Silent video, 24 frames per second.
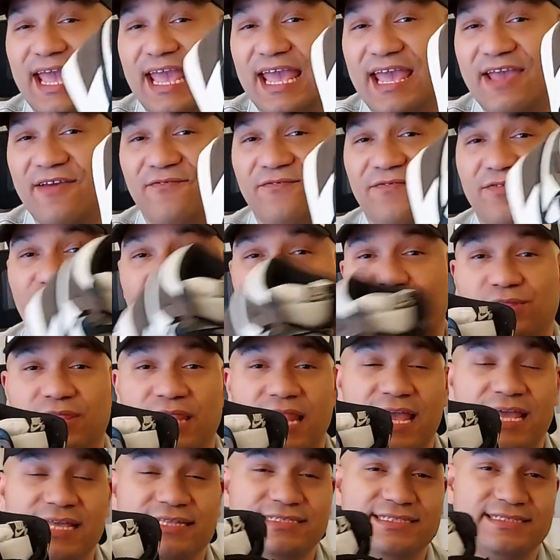if you'd
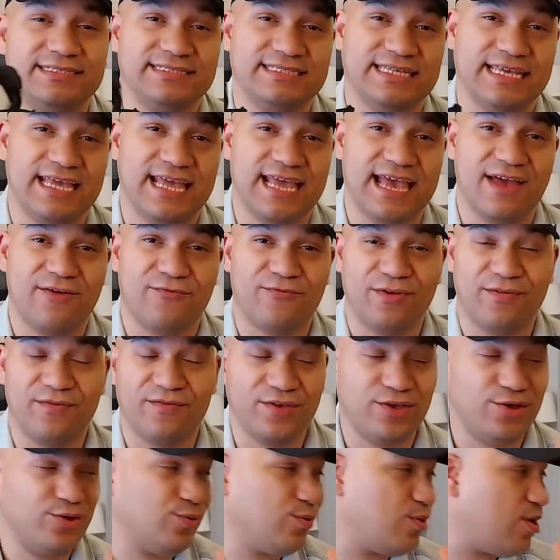like to see a
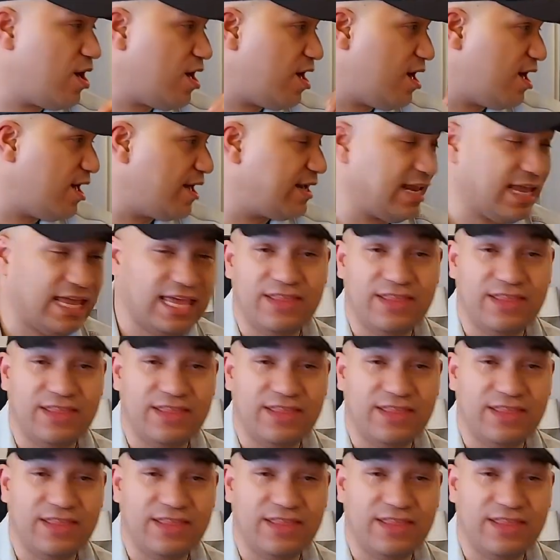review on